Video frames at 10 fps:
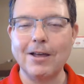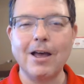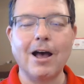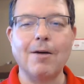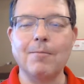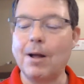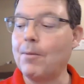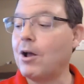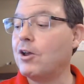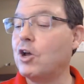I'm
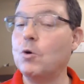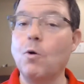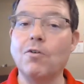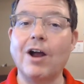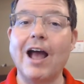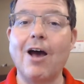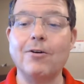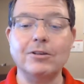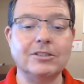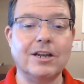not going to go over how
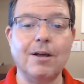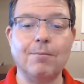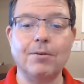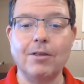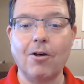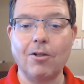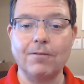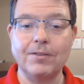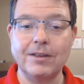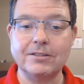you set up all
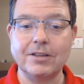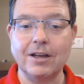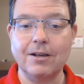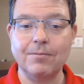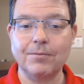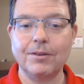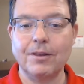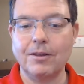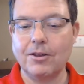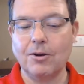of these
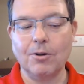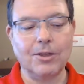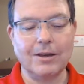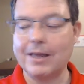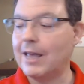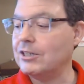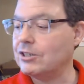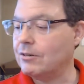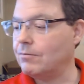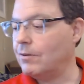
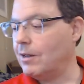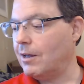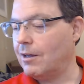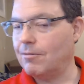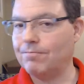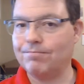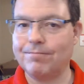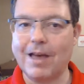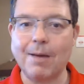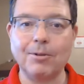authentication
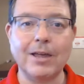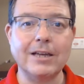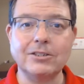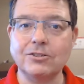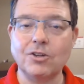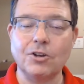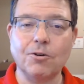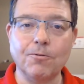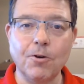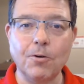applications on
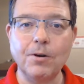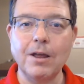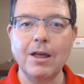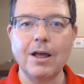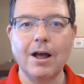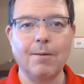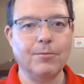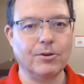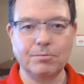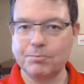your phone.
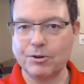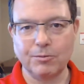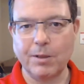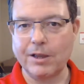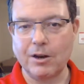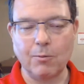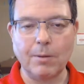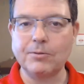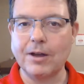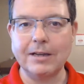There's plenty of
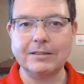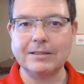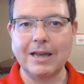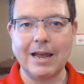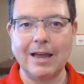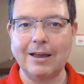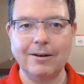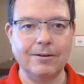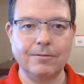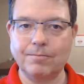websites
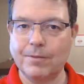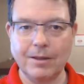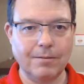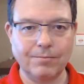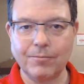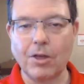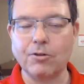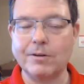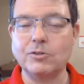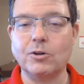and
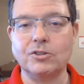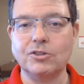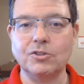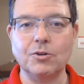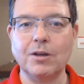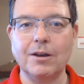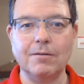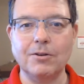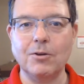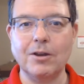other resources you
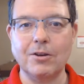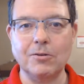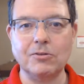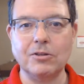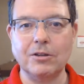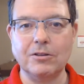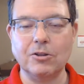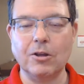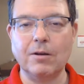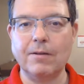can use to
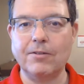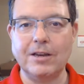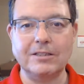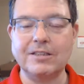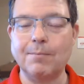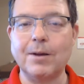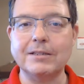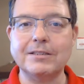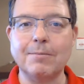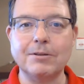look if you need
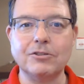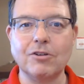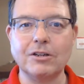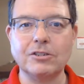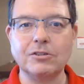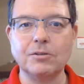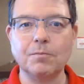step-by-step instructions.